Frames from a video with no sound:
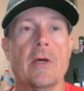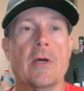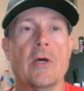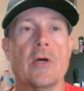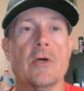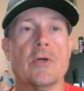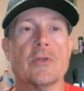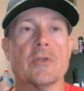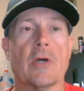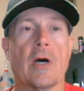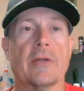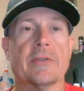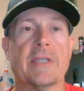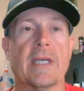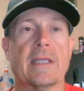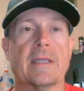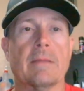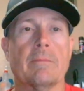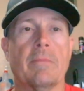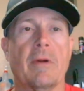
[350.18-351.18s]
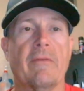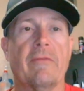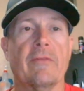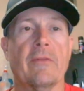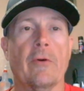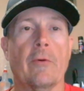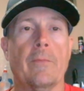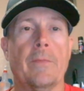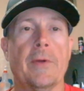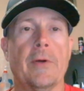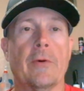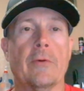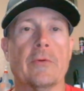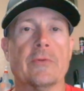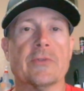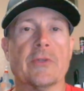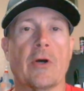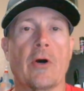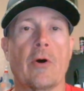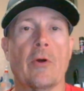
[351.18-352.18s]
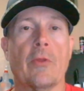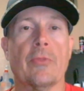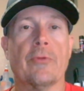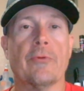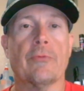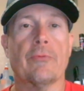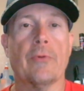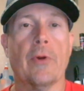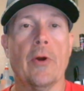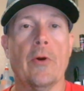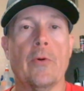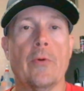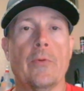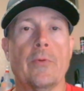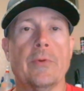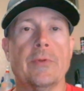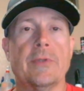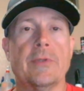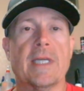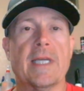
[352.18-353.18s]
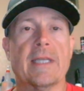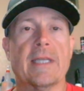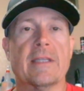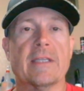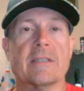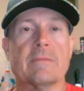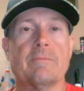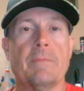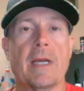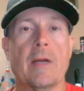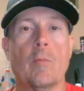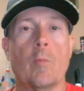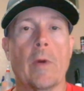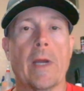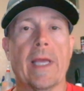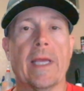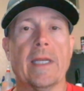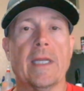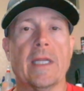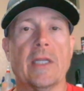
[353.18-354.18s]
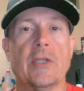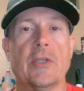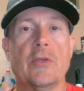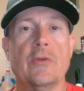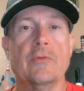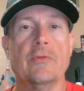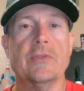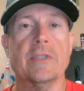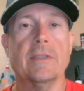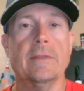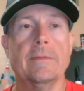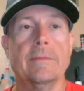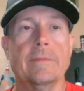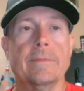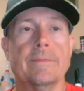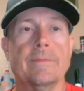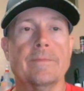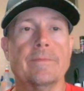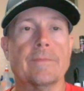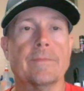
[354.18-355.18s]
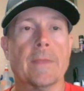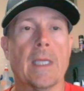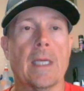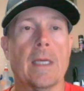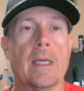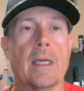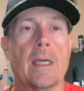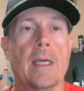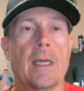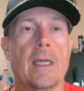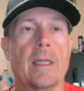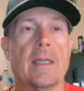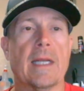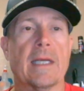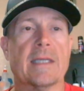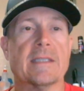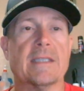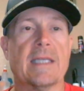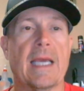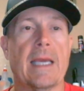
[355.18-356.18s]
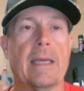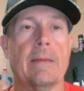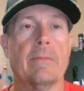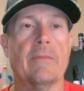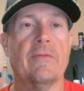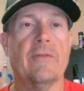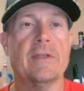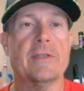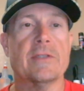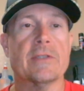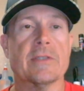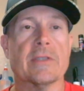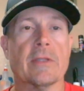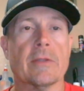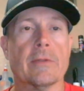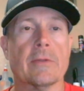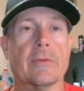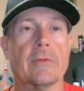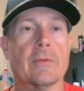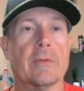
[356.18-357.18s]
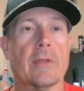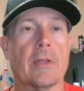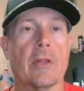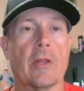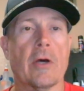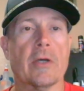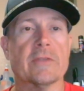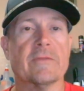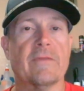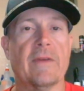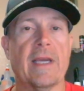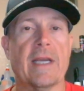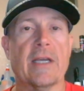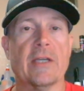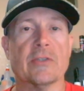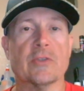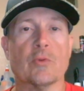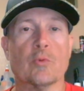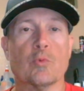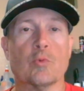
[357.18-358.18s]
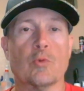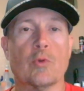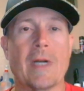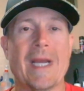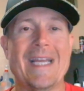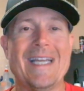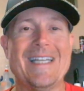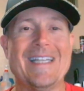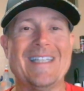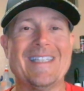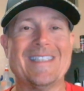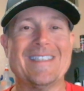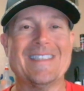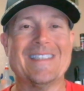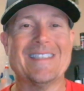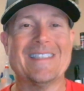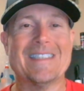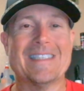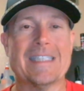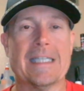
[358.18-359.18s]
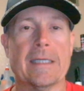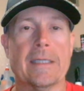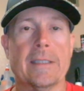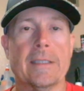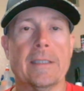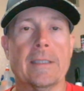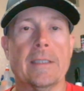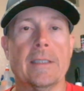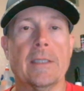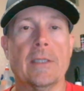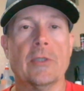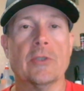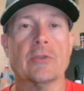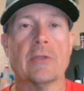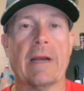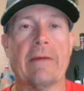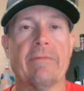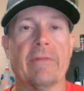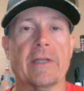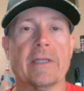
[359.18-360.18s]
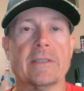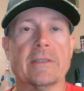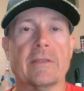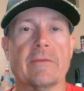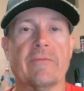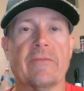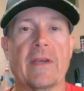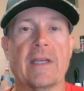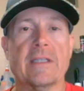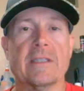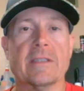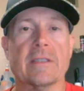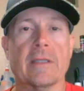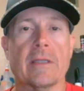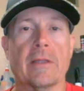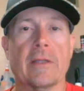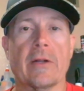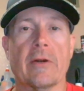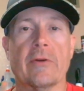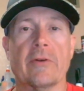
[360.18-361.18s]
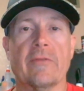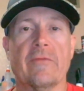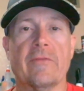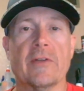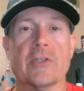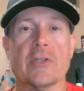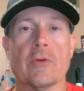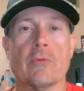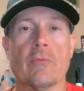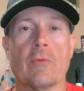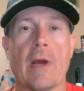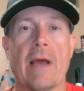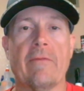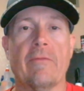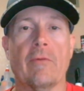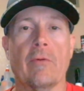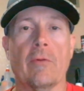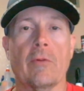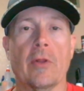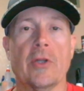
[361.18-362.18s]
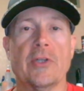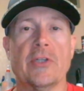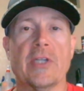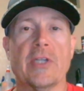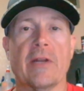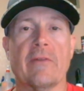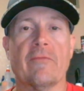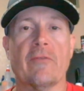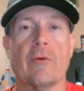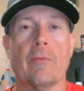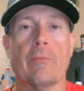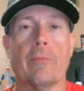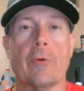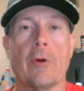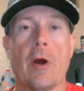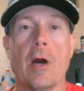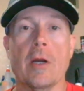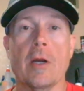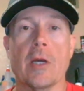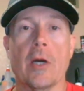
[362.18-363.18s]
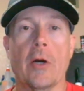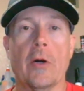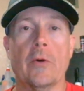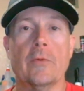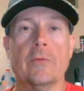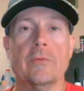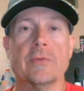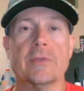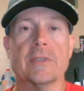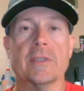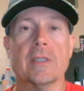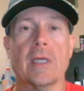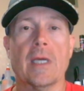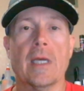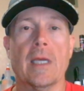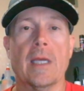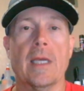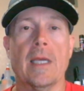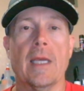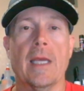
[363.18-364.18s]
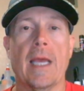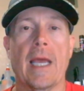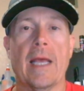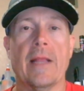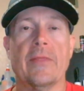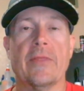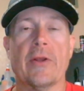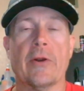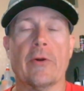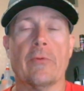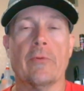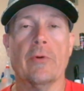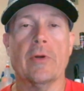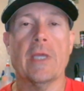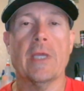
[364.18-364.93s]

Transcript: So I'll take the Buffalo Bills on the road to get this big win in Houston. Next game features the Las Vegas Raiders traveling to face their division rival Denver Broncos and their rookie